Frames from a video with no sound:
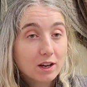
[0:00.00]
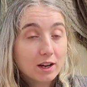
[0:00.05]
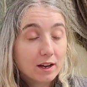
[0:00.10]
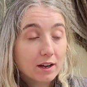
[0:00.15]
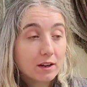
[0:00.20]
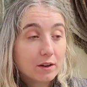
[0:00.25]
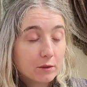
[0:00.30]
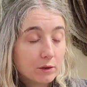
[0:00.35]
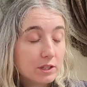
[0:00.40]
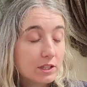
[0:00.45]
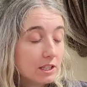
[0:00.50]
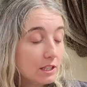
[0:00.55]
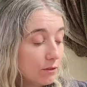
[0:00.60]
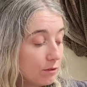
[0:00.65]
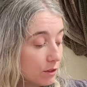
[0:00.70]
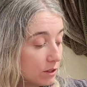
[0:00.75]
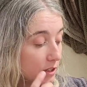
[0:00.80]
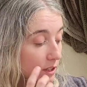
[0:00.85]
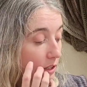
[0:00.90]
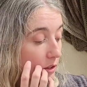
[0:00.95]
I
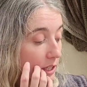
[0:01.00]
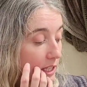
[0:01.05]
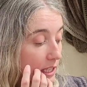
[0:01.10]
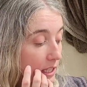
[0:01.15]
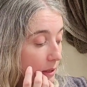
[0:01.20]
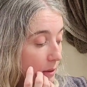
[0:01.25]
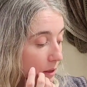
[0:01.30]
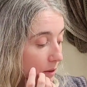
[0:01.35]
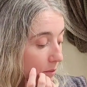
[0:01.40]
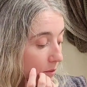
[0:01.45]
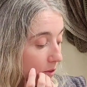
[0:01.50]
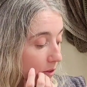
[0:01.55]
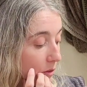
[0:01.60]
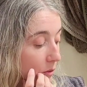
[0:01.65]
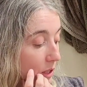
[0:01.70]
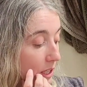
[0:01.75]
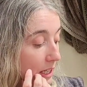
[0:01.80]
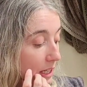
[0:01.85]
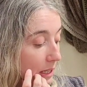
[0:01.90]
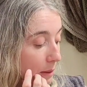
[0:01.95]
received
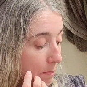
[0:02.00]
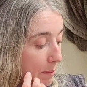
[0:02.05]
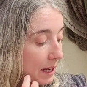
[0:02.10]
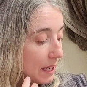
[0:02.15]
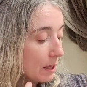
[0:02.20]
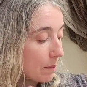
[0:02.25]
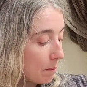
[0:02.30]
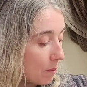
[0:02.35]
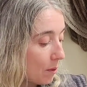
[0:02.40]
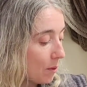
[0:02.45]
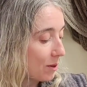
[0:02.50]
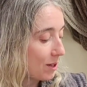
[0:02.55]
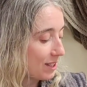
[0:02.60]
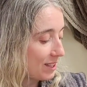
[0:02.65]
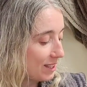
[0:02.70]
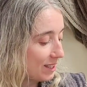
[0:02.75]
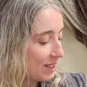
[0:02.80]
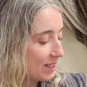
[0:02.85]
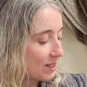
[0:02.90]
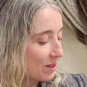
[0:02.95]
3 big
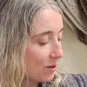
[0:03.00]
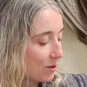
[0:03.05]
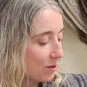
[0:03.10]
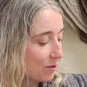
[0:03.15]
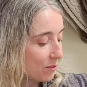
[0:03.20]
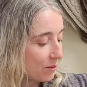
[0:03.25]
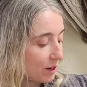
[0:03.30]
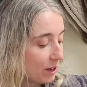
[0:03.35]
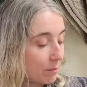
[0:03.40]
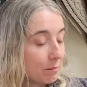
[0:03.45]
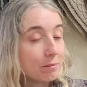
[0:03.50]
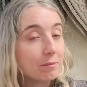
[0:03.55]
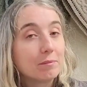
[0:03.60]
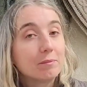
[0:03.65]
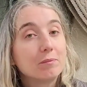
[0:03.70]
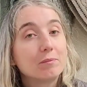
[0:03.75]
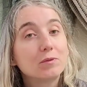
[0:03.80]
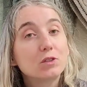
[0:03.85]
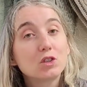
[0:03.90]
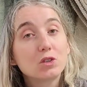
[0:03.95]
boxes of
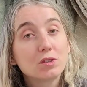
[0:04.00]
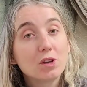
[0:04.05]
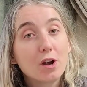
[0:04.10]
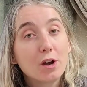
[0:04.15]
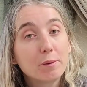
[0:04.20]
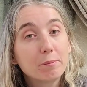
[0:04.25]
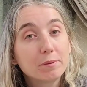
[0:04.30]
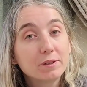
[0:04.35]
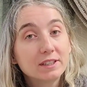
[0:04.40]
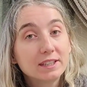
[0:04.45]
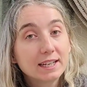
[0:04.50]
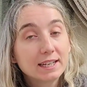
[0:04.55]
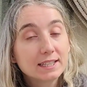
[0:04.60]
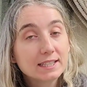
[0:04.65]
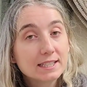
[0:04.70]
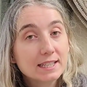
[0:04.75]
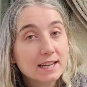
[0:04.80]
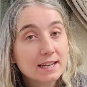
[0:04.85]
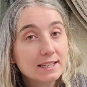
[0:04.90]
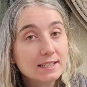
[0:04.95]
John Arbon
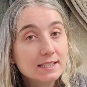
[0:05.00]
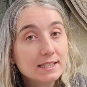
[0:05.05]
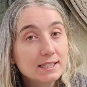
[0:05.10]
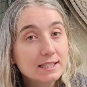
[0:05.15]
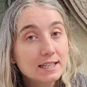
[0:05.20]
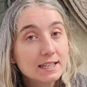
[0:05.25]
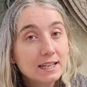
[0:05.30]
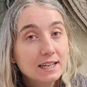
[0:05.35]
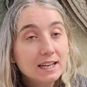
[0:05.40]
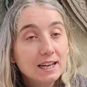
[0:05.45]
textiles.